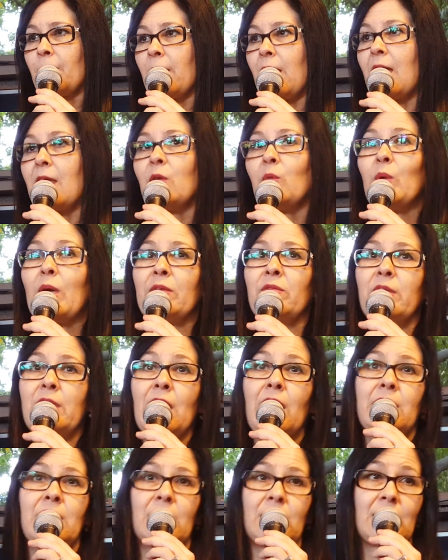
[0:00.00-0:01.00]
And when we
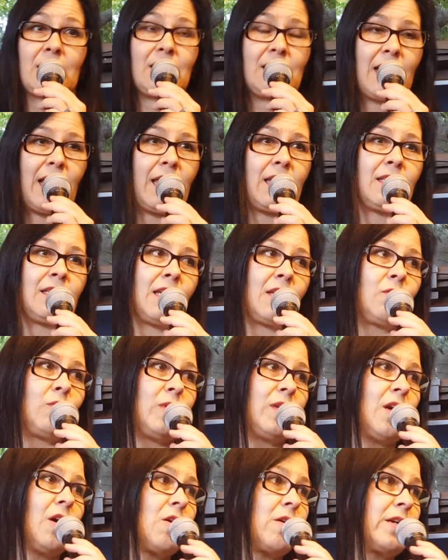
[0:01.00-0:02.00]
understand that
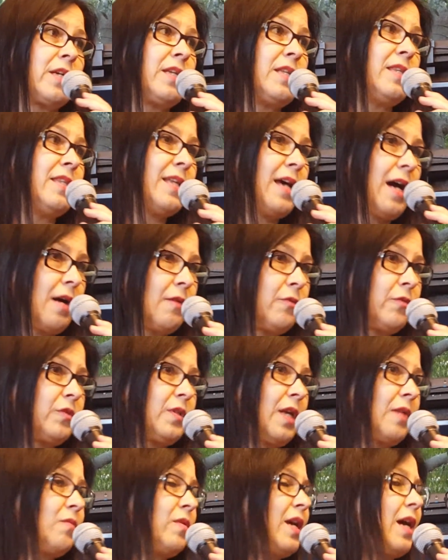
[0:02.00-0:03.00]
we are enough,
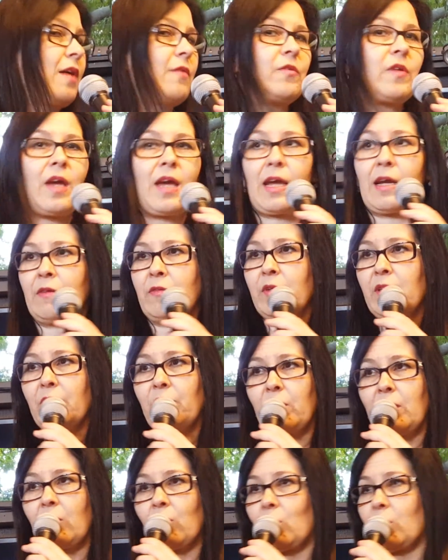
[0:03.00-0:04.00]
that we have
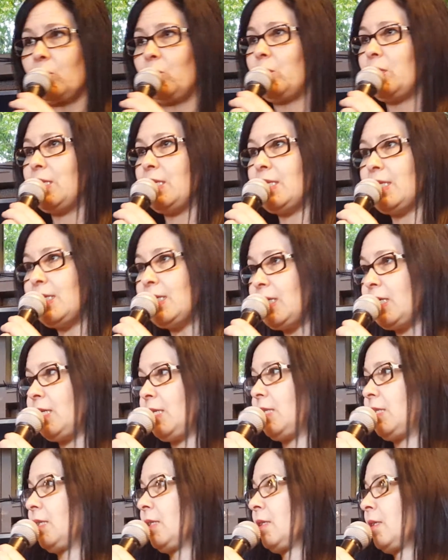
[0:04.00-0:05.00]
everything what we
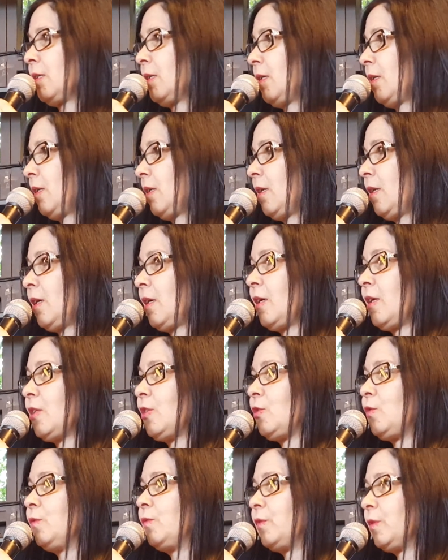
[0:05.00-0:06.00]
need
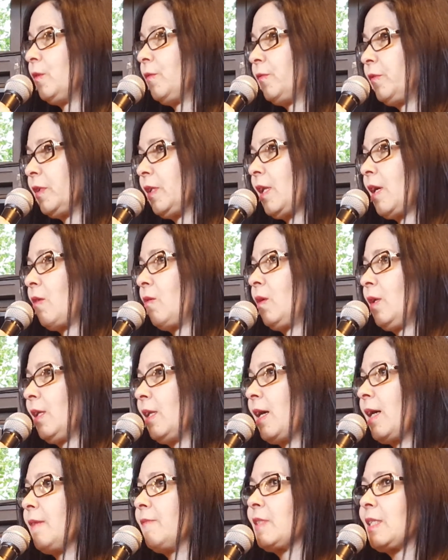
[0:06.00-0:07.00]
to fulfill our
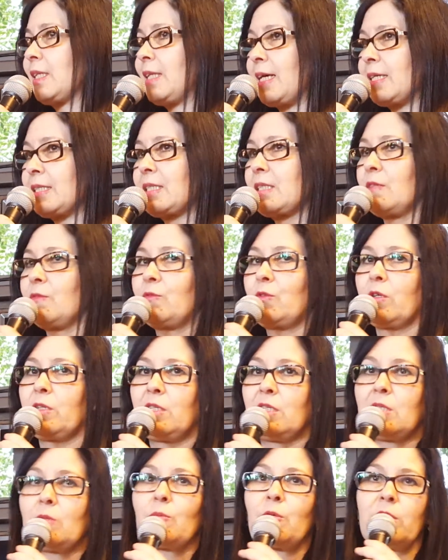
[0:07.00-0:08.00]
life's lesson for
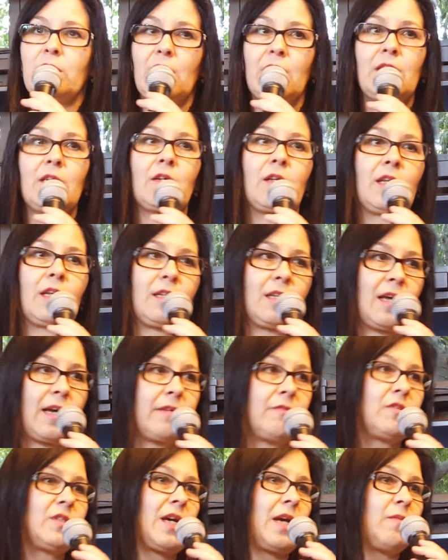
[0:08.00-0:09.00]
this particular
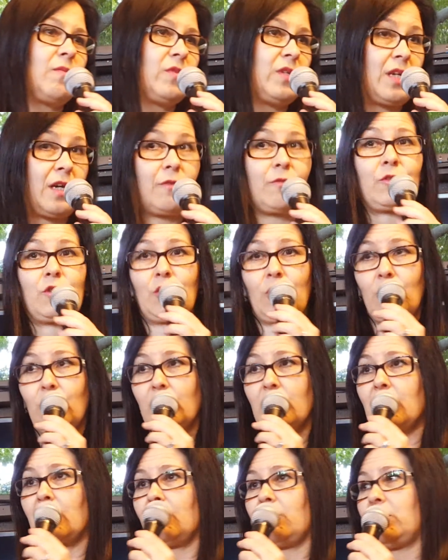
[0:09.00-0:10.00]
lifetime we have
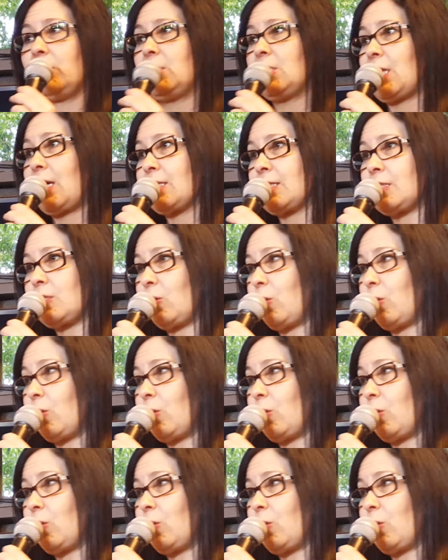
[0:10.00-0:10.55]
chosen. We just